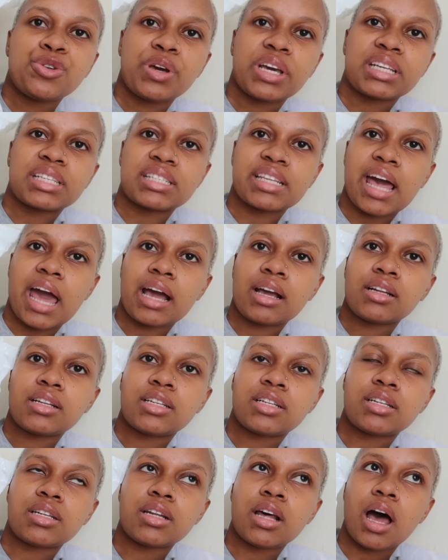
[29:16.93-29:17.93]
to
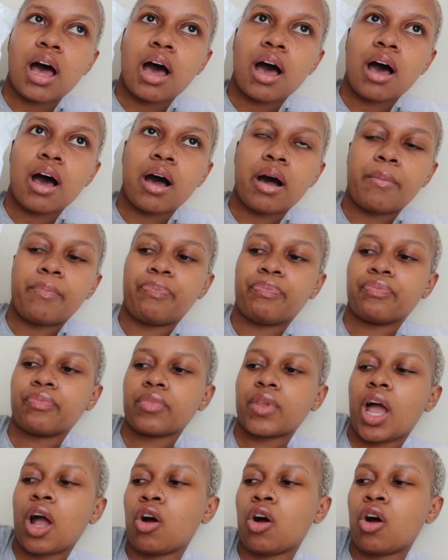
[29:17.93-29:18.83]
exact um,